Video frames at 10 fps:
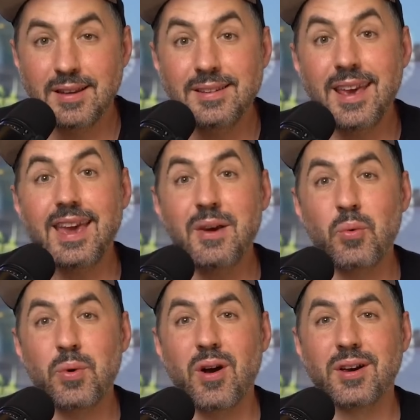Today,
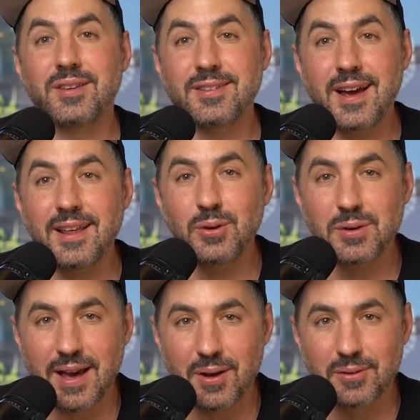we are excited to
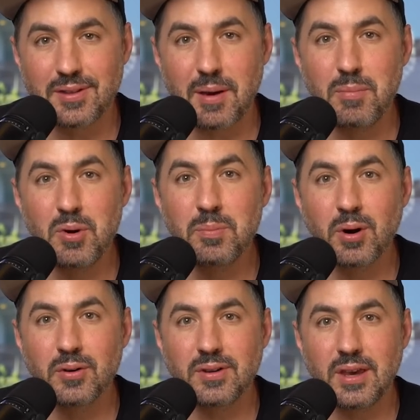announce that
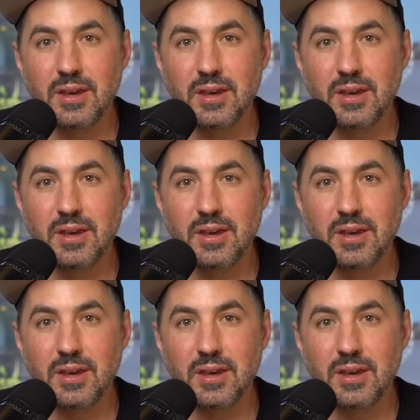Moonbirds